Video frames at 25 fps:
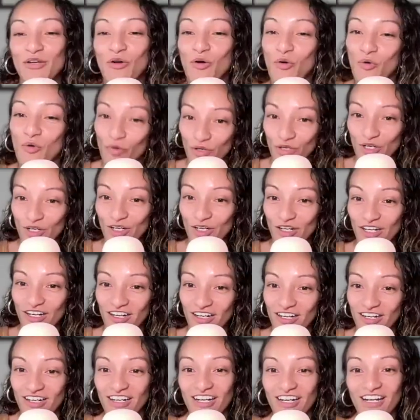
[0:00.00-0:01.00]

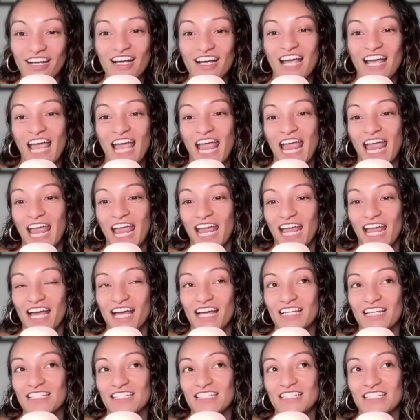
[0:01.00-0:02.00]
order.
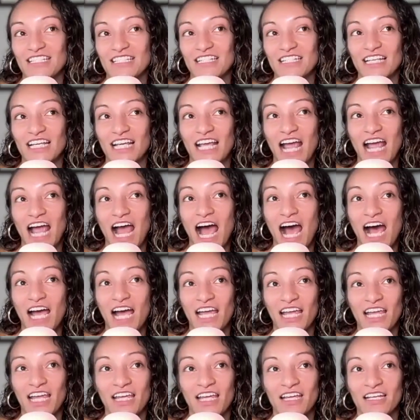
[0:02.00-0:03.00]
And
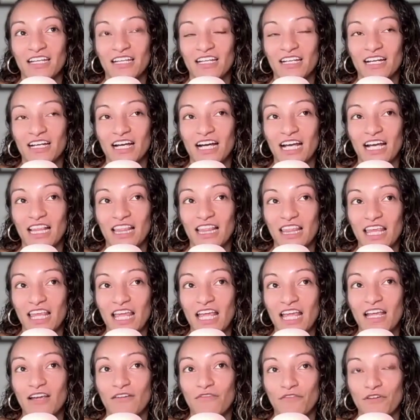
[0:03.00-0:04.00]
I
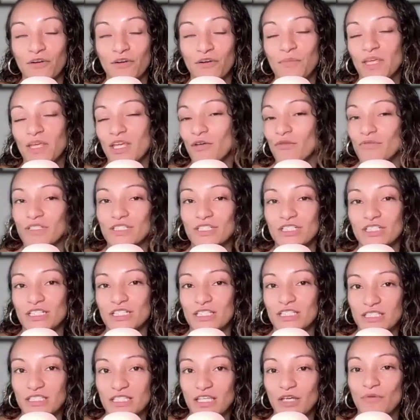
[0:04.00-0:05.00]
think for me
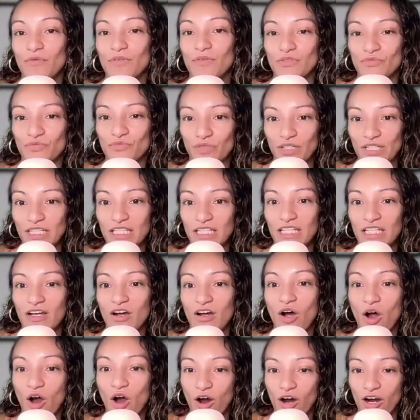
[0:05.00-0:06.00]
it was really
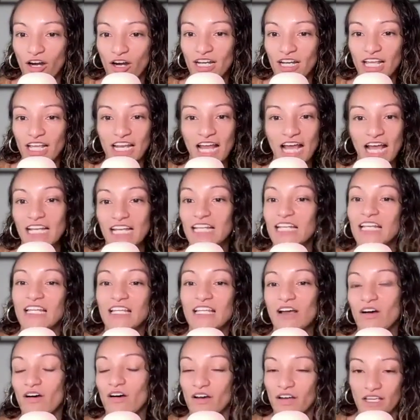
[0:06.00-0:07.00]
hard. And I didn't,
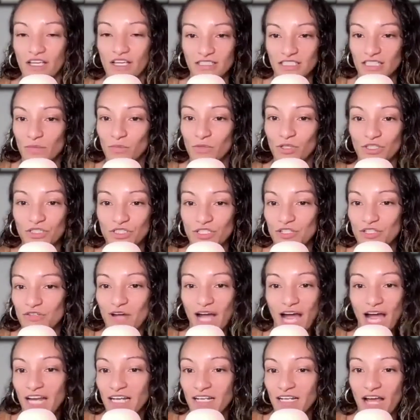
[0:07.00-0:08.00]
similar to you,
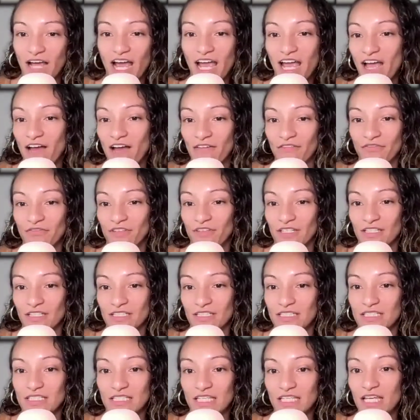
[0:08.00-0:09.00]
I haven't
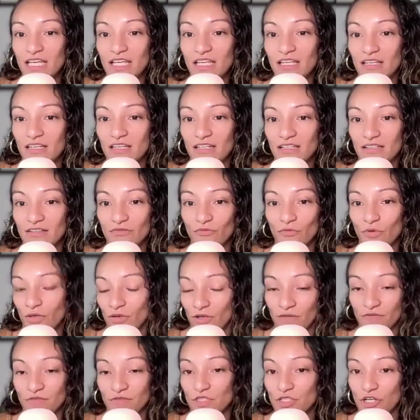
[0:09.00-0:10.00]
seen, when
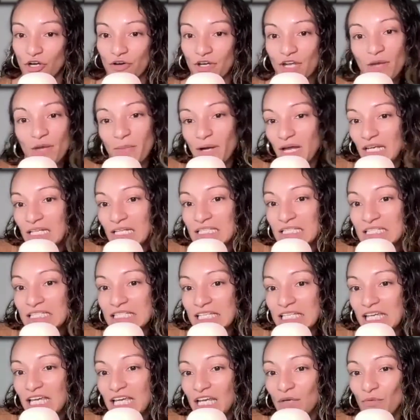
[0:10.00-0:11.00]
I was growing up, I didn't
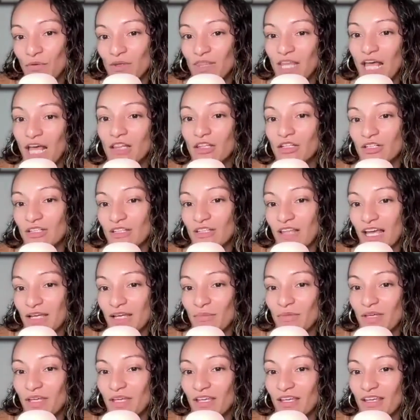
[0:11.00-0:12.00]
see anyone that looked like
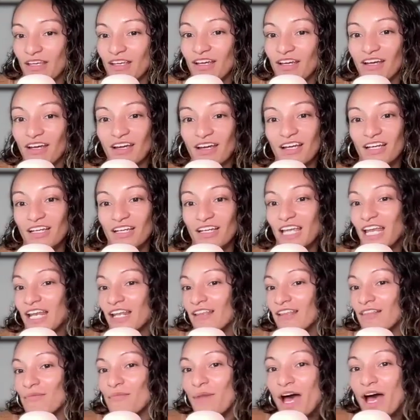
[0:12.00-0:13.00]
me
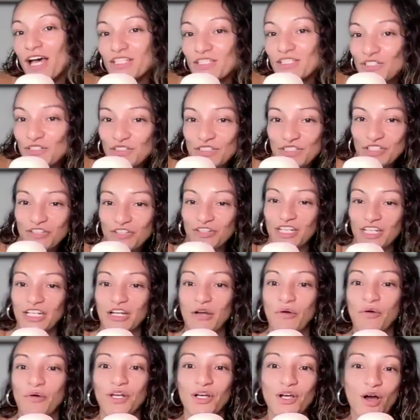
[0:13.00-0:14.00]
getting the master's degree,
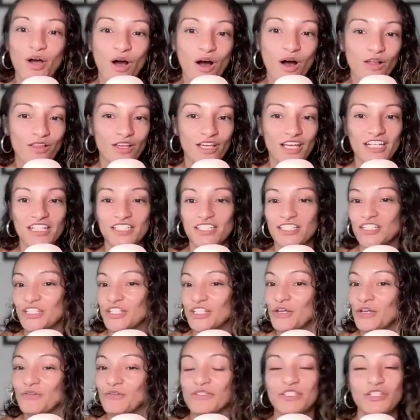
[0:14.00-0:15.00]
going to college,
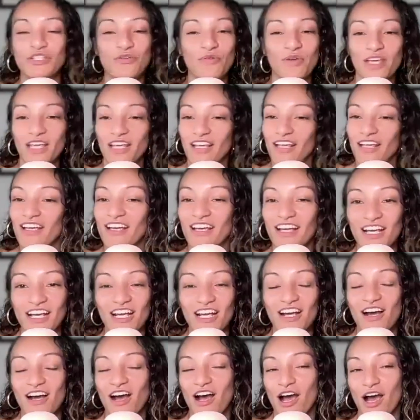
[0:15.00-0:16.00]
doing
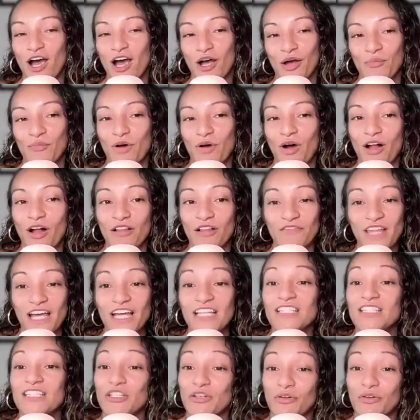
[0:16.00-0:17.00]
all of
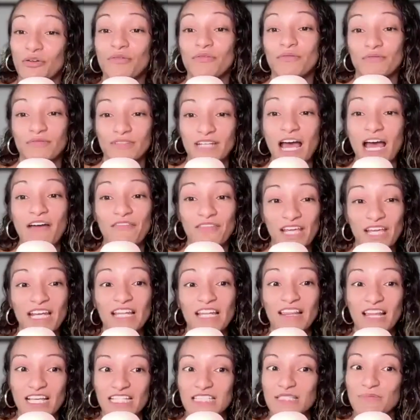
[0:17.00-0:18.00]
that. So
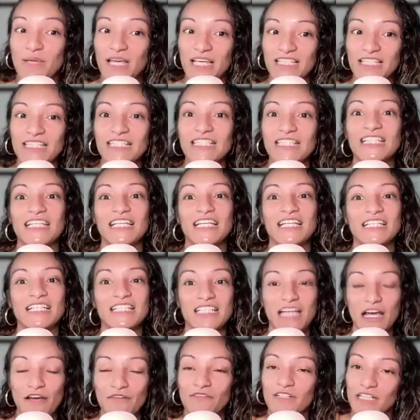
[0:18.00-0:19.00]
navigating that space can
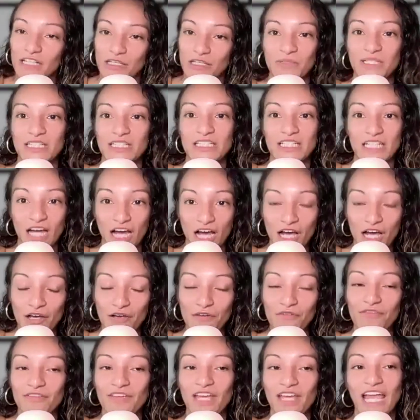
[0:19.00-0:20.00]
definitely be
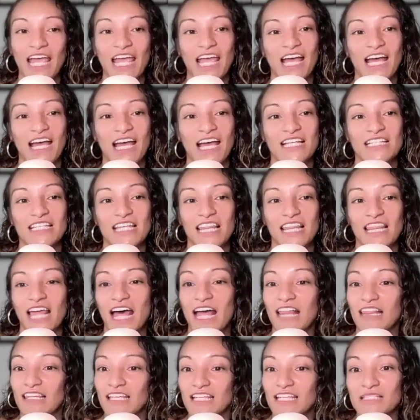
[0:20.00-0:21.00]
tough. And
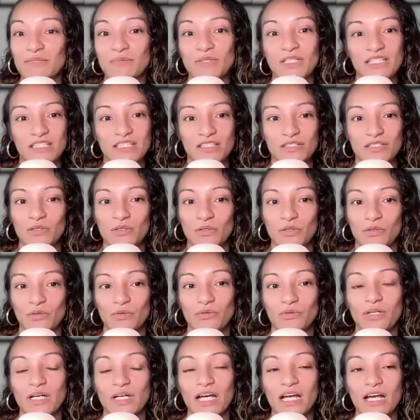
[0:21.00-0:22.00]
that leads me
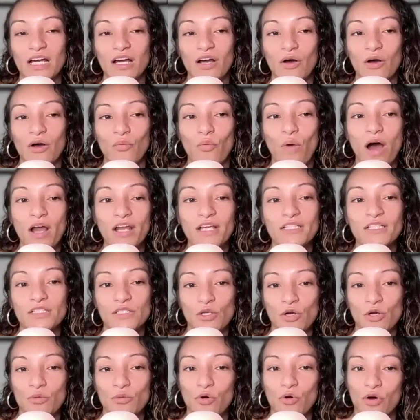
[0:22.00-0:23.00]
to wanting to
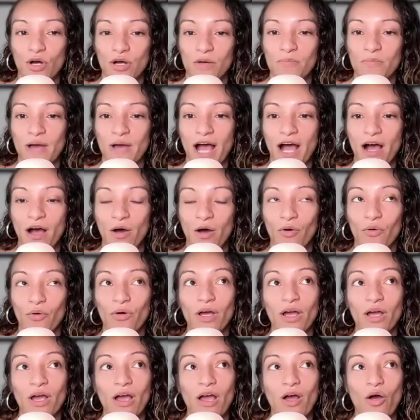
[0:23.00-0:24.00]
know more about,
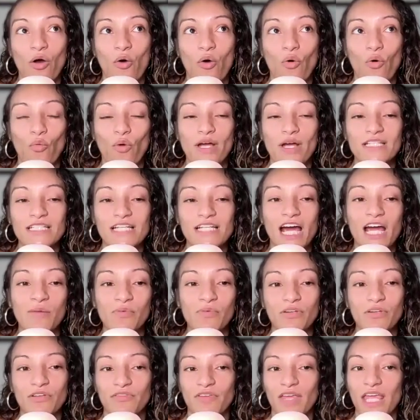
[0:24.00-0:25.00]
what type
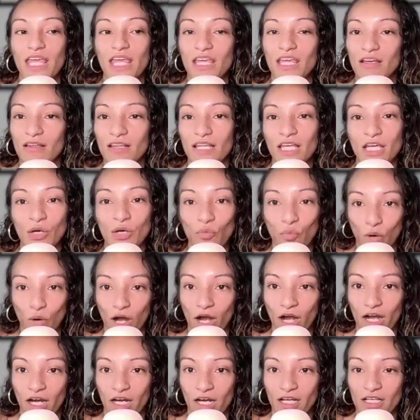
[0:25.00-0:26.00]
of healing
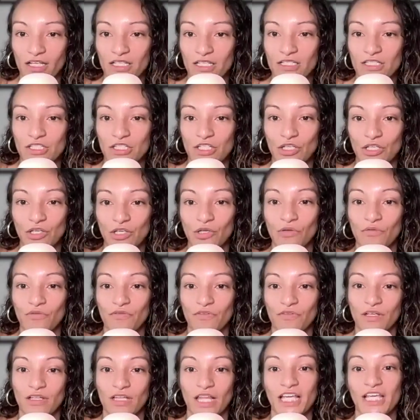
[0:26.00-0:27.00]
work do you
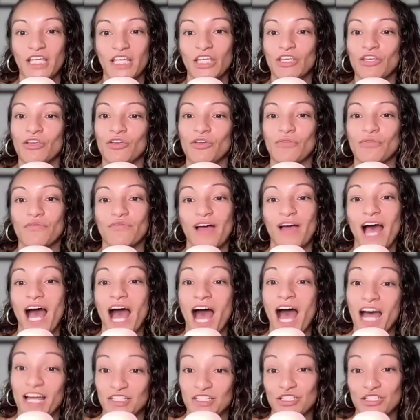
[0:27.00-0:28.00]
feel like you've
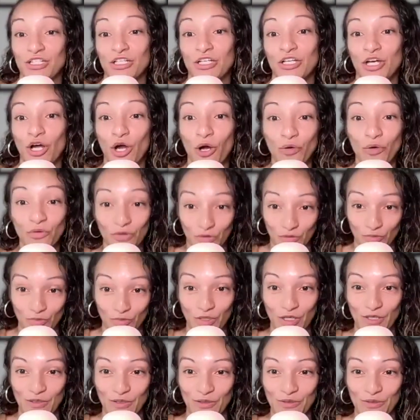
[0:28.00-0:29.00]
had to go
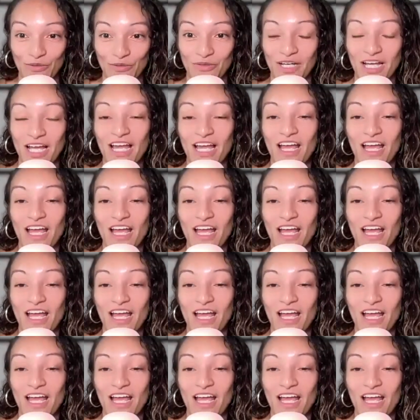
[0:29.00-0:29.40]
through